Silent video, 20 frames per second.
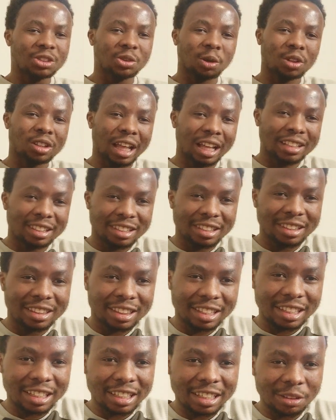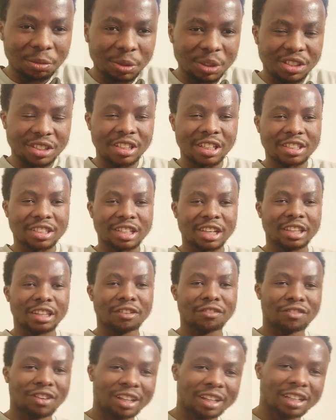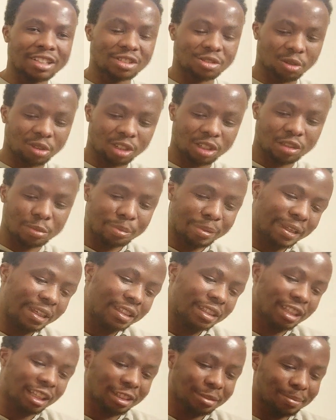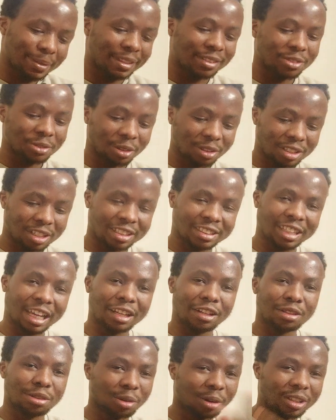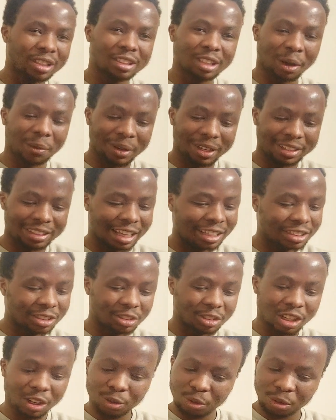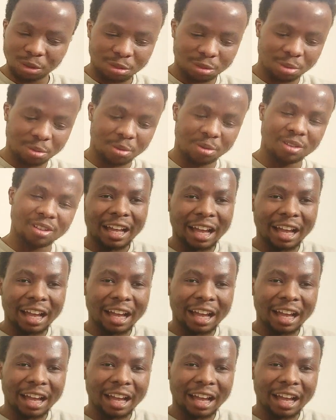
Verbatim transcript: So that thing which the say the Father is not the Spirit, the Spirit is not the Son, throw it away. That's not true.